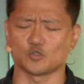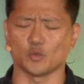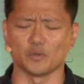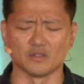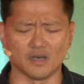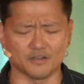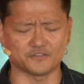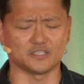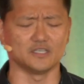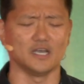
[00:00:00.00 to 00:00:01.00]
we would love
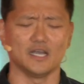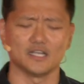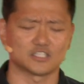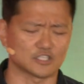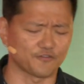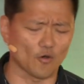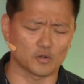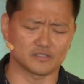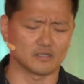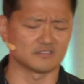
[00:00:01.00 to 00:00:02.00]
to just
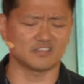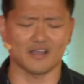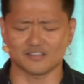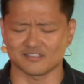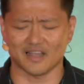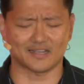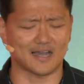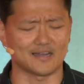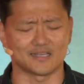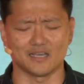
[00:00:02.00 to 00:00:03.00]
focus on texts that
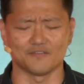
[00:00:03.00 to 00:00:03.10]
kind of give